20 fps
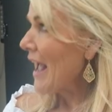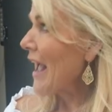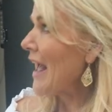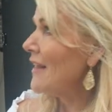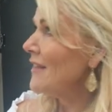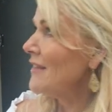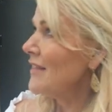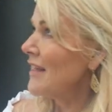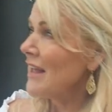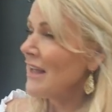
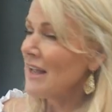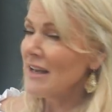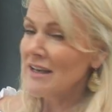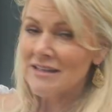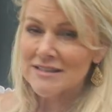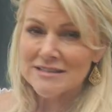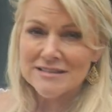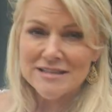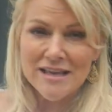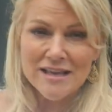And
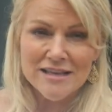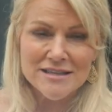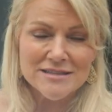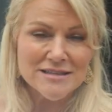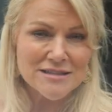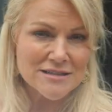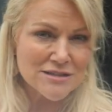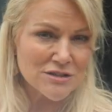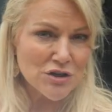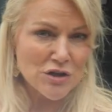then say
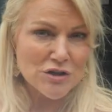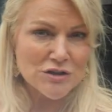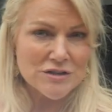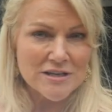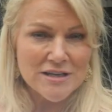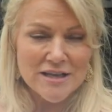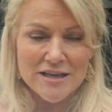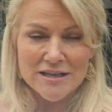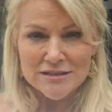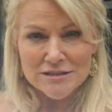as it starts
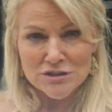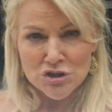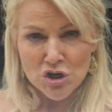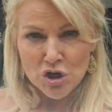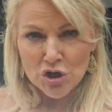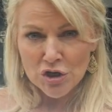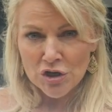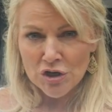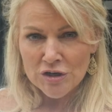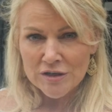to get
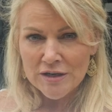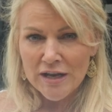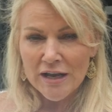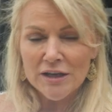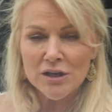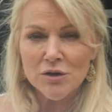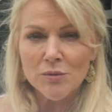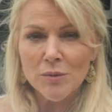darker at night,